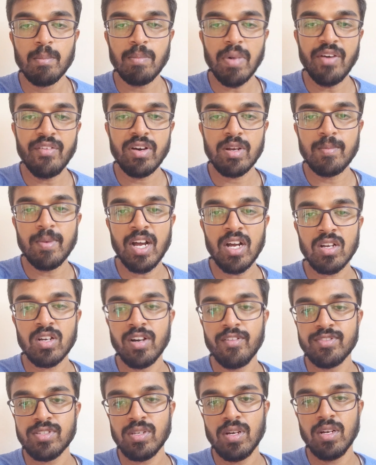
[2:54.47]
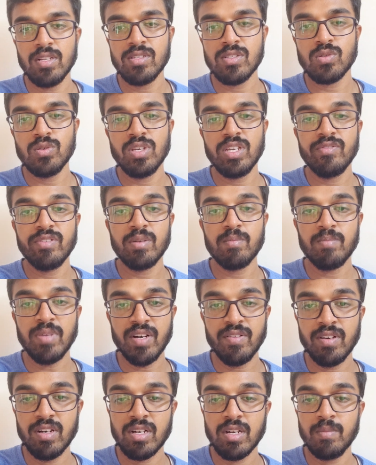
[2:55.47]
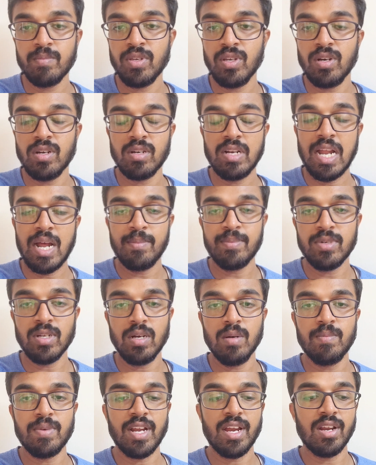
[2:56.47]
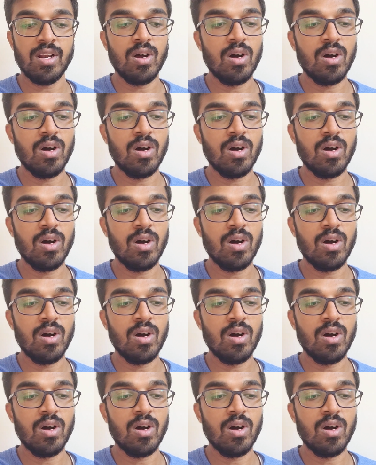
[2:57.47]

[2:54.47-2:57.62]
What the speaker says: power bank of sorts to even power up your laptop, right?